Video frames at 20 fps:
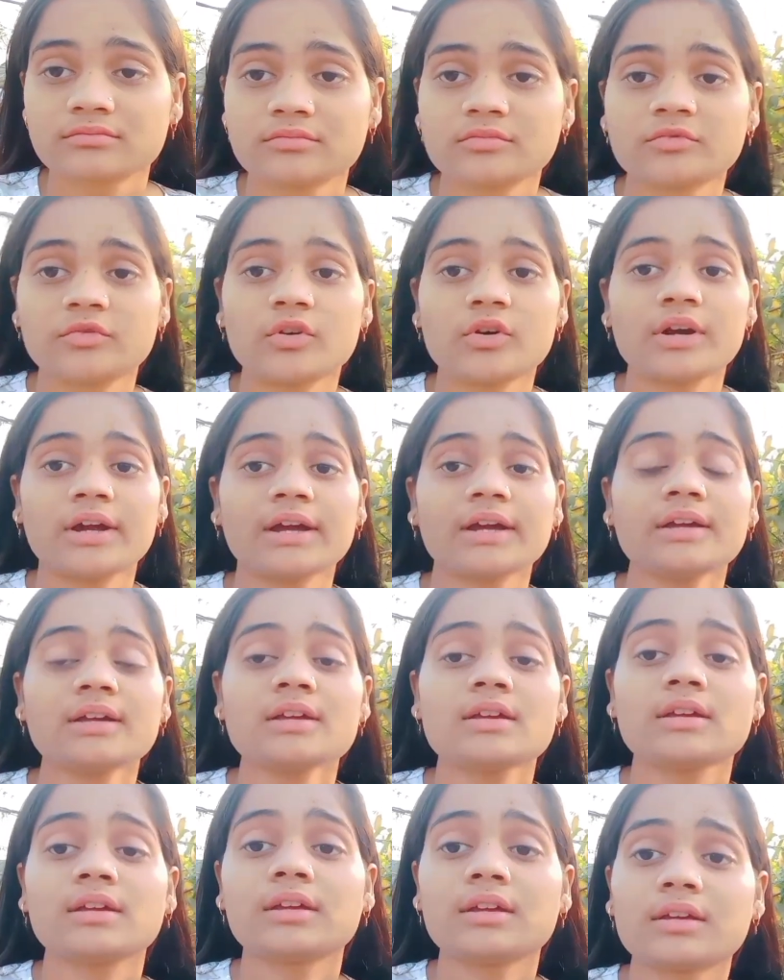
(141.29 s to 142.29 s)

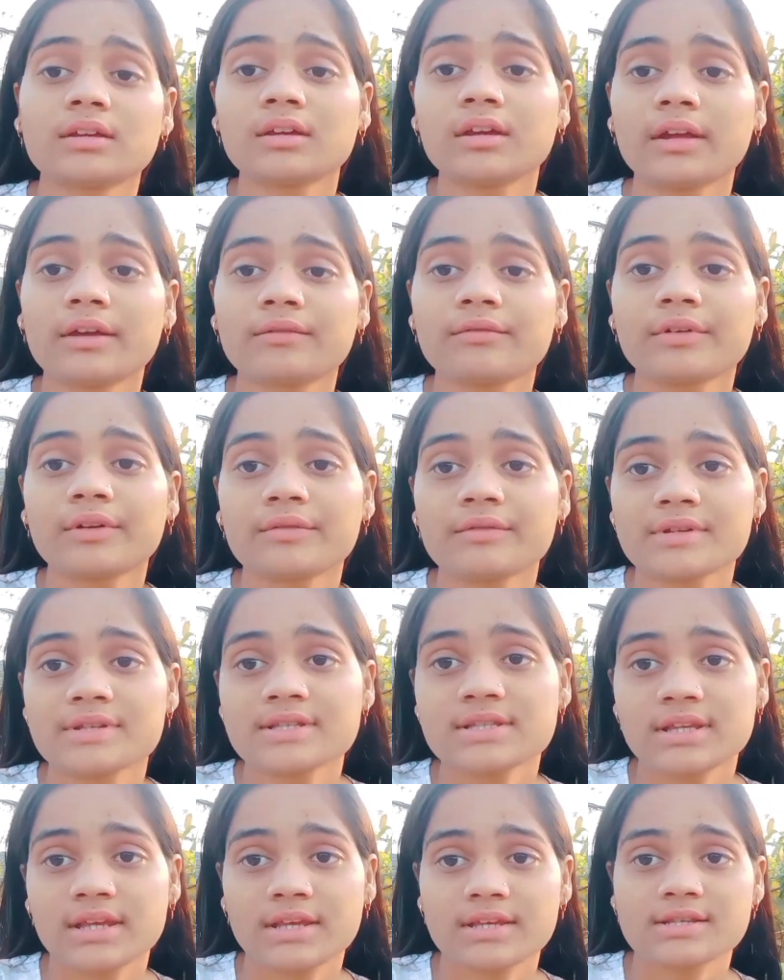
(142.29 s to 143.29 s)
Why everyone
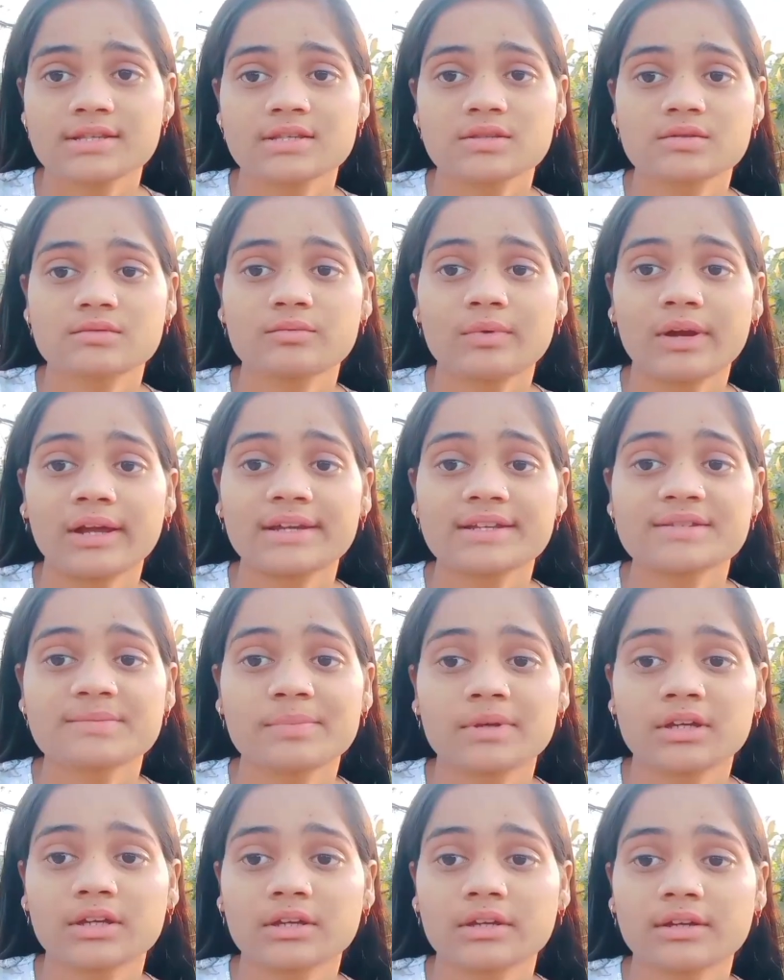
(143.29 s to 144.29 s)
says while
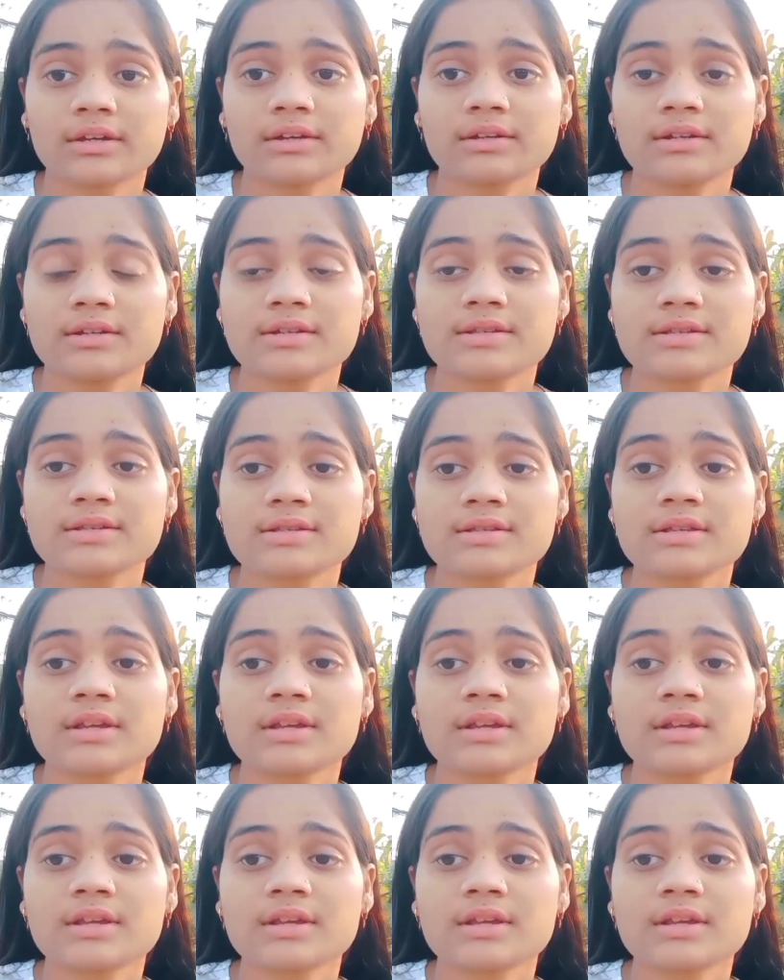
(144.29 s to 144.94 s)
speaking English,